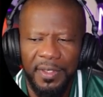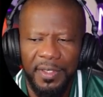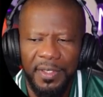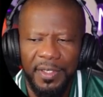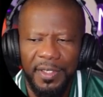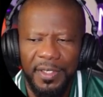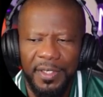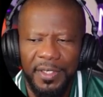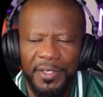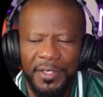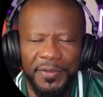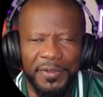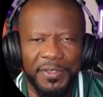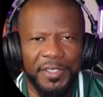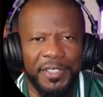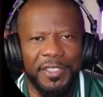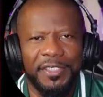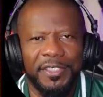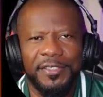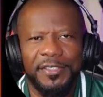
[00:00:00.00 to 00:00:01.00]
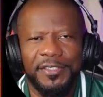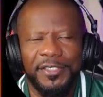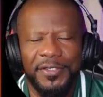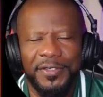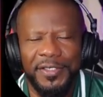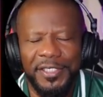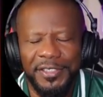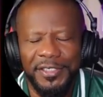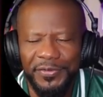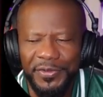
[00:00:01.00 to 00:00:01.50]
Okay, so
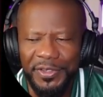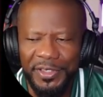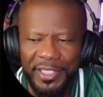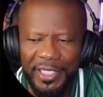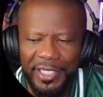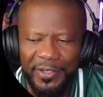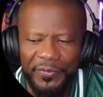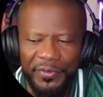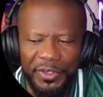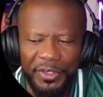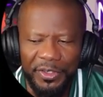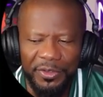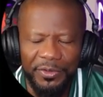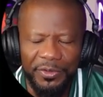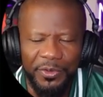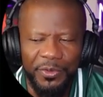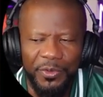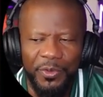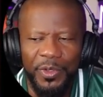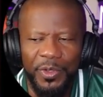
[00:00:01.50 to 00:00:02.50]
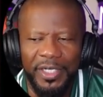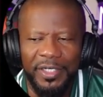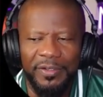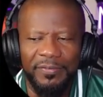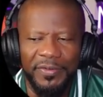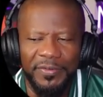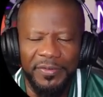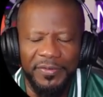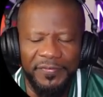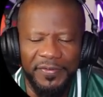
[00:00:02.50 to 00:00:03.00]
let's recap real quick before
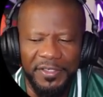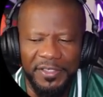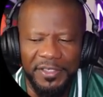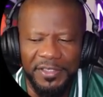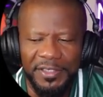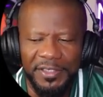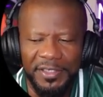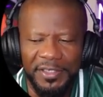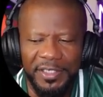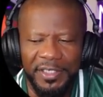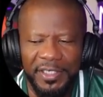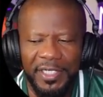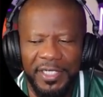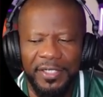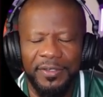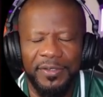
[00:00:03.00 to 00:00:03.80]
we finish this thing out.